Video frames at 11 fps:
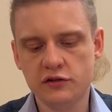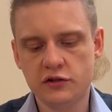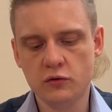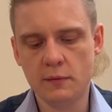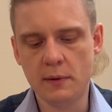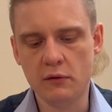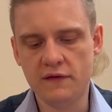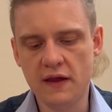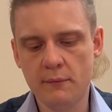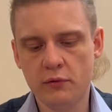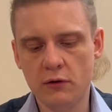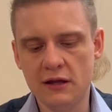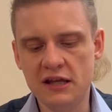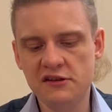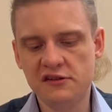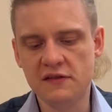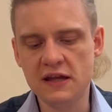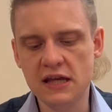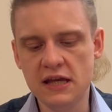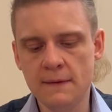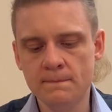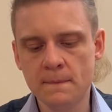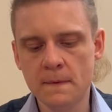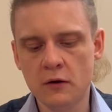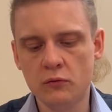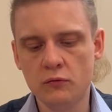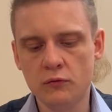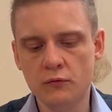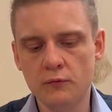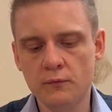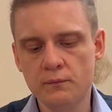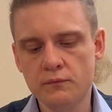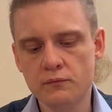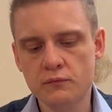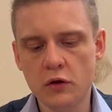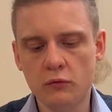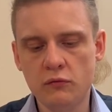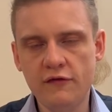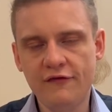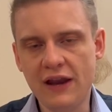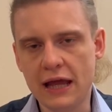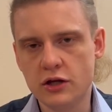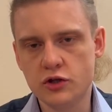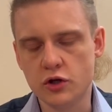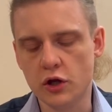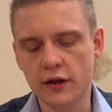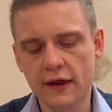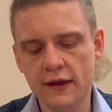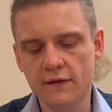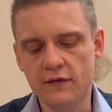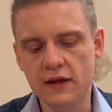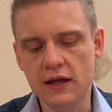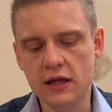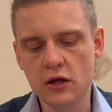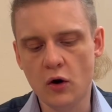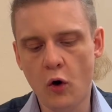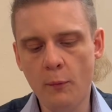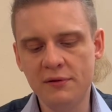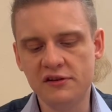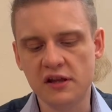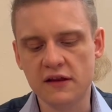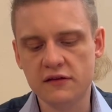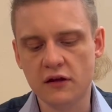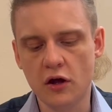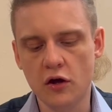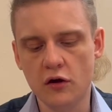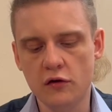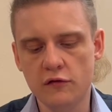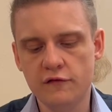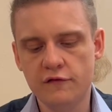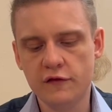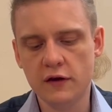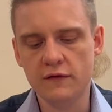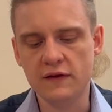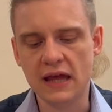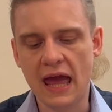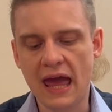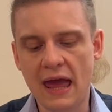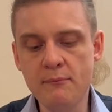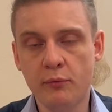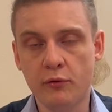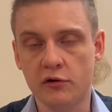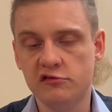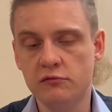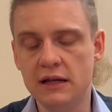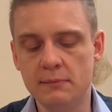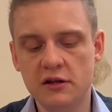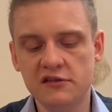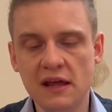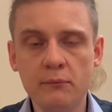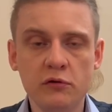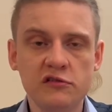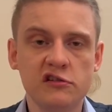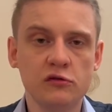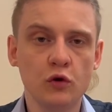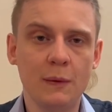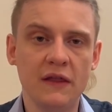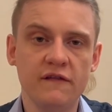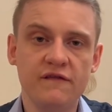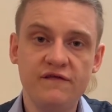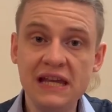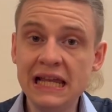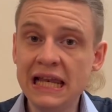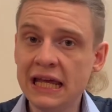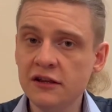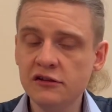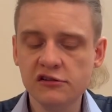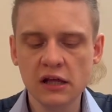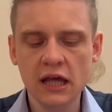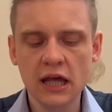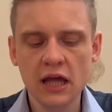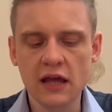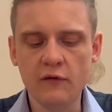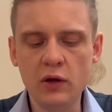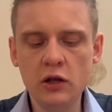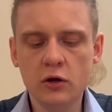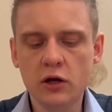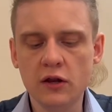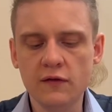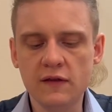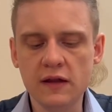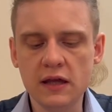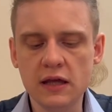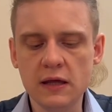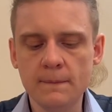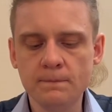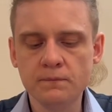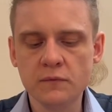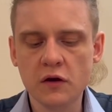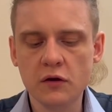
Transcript: I'd like to talk about with the Emperor is the reflection, the opposite of the Empress, really, because the Empress is all about the feelings. If we look at the